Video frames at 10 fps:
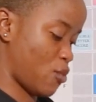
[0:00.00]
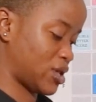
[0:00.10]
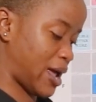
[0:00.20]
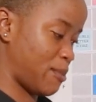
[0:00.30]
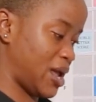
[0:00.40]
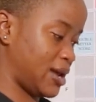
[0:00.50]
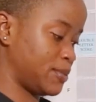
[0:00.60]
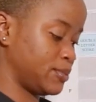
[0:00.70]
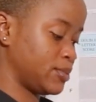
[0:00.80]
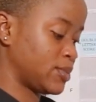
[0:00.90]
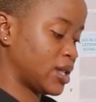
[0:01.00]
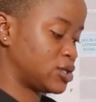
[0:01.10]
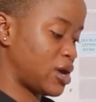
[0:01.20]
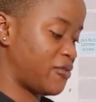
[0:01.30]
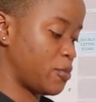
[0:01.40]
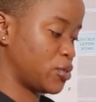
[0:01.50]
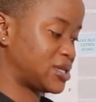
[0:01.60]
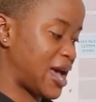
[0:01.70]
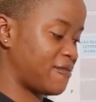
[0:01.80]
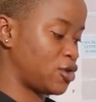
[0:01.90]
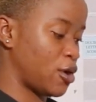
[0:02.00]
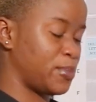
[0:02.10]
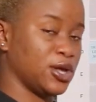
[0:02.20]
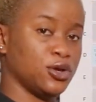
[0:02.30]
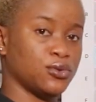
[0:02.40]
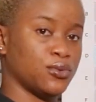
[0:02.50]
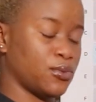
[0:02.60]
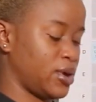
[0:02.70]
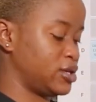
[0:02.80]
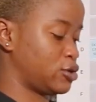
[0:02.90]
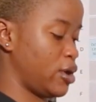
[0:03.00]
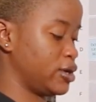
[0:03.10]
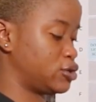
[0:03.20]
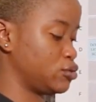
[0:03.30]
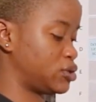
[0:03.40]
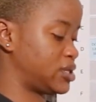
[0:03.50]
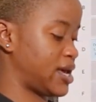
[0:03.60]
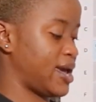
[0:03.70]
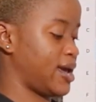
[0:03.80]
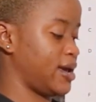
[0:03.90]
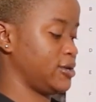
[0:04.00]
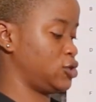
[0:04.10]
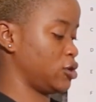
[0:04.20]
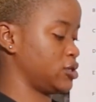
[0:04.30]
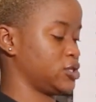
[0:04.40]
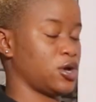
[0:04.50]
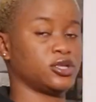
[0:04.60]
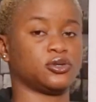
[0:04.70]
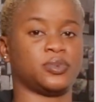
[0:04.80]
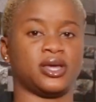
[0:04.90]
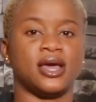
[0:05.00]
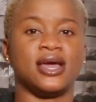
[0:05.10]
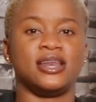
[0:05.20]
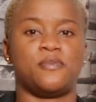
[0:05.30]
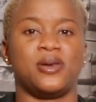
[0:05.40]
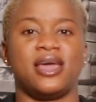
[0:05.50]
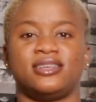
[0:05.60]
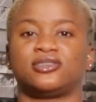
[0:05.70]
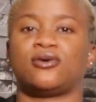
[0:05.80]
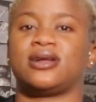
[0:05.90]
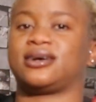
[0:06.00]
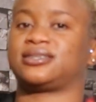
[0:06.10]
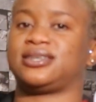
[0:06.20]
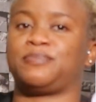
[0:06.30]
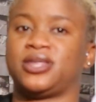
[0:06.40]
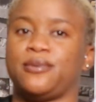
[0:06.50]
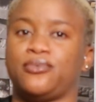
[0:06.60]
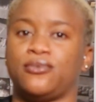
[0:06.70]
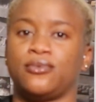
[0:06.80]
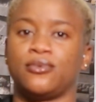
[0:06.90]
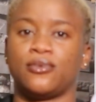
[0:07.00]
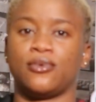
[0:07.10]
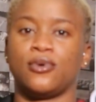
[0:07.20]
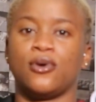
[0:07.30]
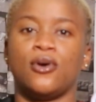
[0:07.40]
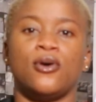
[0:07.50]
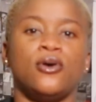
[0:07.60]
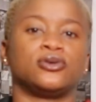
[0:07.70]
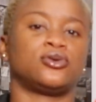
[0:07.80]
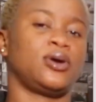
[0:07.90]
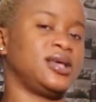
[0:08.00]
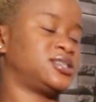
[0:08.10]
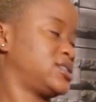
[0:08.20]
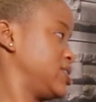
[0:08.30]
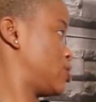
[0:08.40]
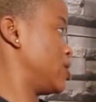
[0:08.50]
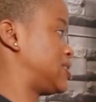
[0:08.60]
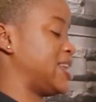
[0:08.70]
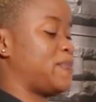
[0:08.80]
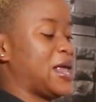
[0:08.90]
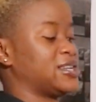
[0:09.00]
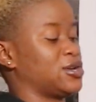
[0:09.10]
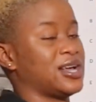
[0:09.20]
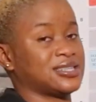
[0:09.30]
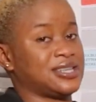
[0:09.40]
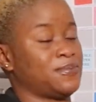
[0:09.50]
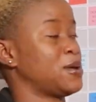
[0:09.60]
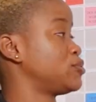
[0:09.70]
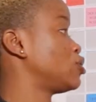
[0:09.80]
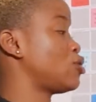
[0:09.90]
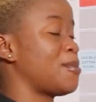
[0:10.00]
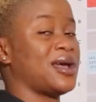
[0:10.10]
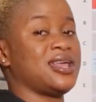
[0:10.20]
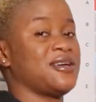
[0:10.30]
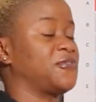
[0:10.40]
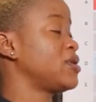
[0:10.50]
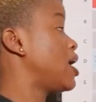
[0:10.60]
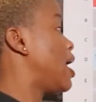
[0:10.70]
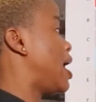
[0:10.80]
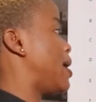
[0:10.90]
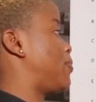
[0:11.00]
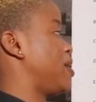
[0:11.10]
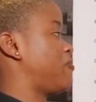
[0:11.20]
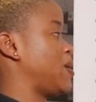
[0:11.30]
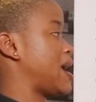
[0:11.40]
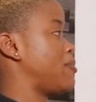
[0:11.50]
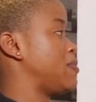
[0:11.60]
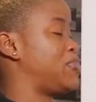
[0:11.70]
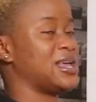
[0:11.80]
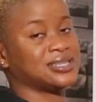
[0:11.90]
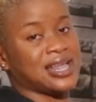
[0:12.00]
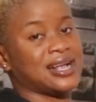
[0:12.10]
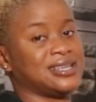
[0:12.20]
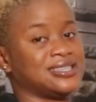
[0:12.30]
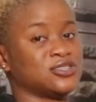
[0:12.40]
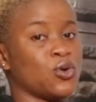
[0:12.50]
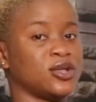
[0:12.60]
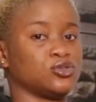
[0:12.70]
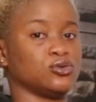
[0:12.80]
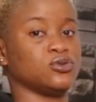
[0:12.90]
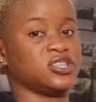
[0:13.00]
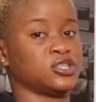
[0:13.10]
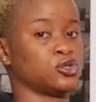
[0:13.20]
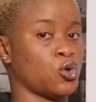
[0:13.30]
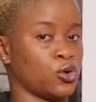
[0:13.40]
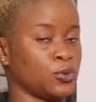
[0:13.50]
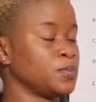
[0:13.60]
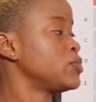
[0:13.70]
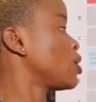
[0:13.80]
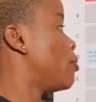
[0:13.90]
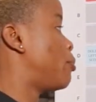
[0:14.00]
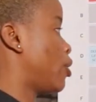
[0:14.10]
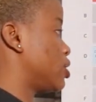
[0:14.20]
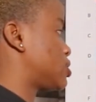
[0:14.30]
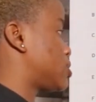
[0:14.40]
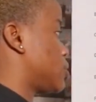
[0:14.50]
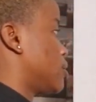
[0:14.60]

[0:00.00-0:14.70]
what I mean. So if you put FW, it's going to say judge. It's going to be the play is unacceptable. So it's going to say the play is unacceptable. So normally if player B plays like this, he's going to lose his turn. But